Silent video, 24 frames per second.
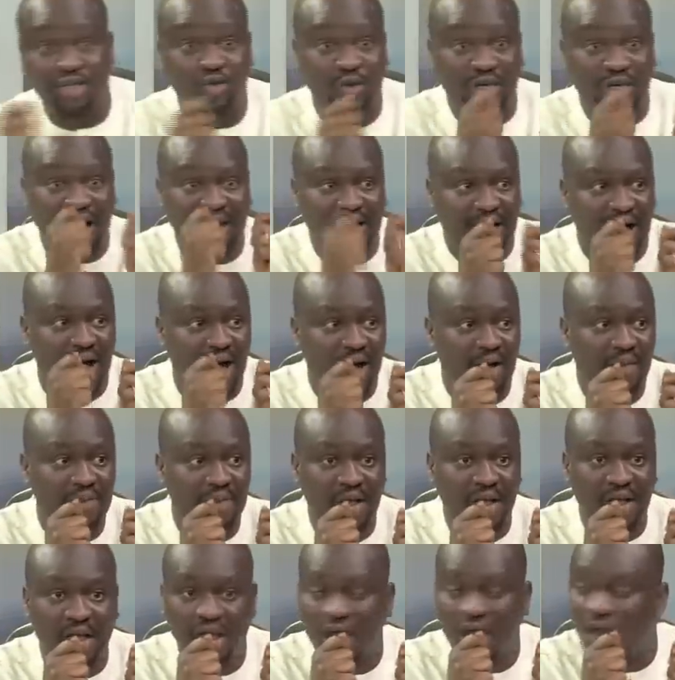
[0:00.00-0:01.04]
to get
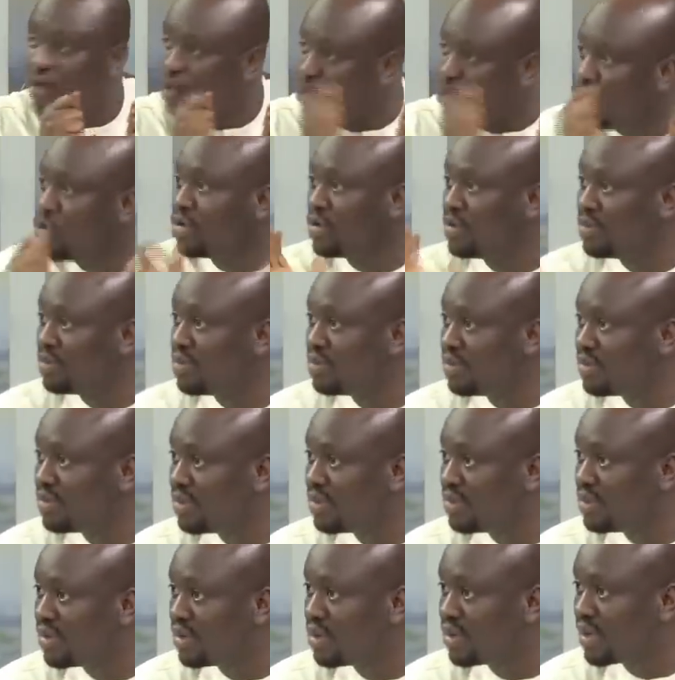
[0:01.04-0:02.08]
a good
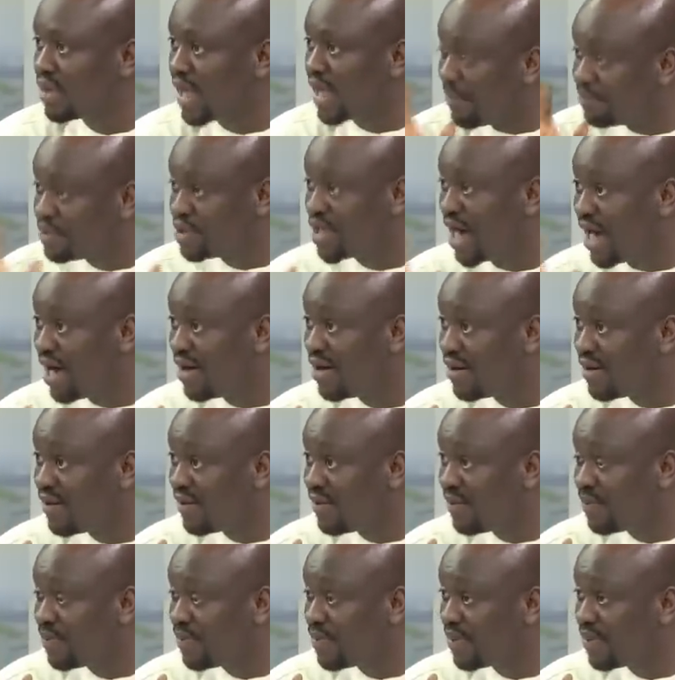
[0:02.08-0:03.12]
capture
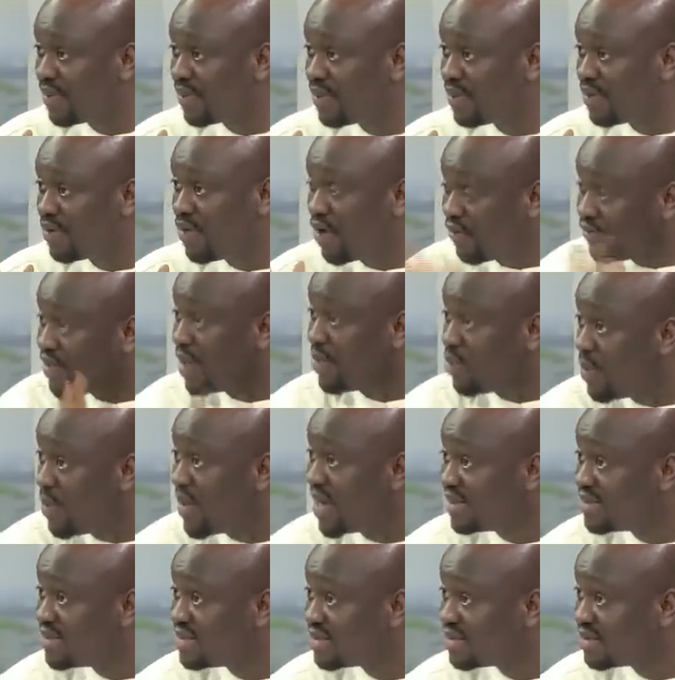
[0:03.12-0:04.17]
of the moment.